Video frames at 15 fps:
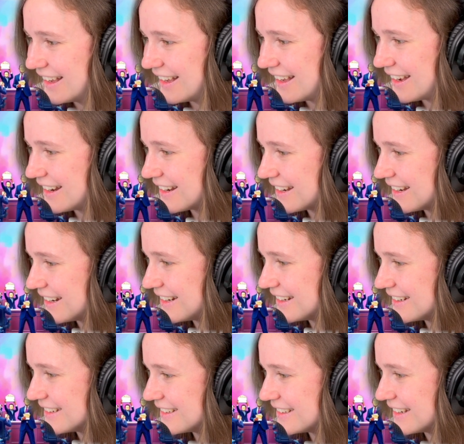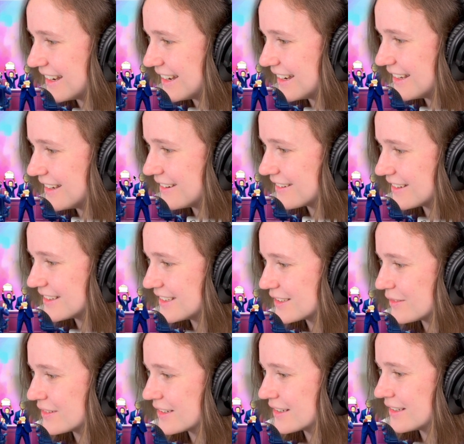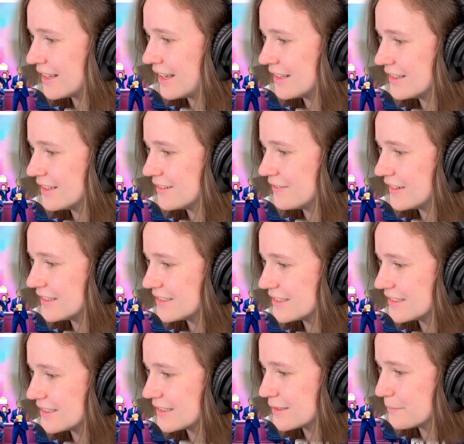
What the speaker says: AI, yeah. Okay, this one had their faces as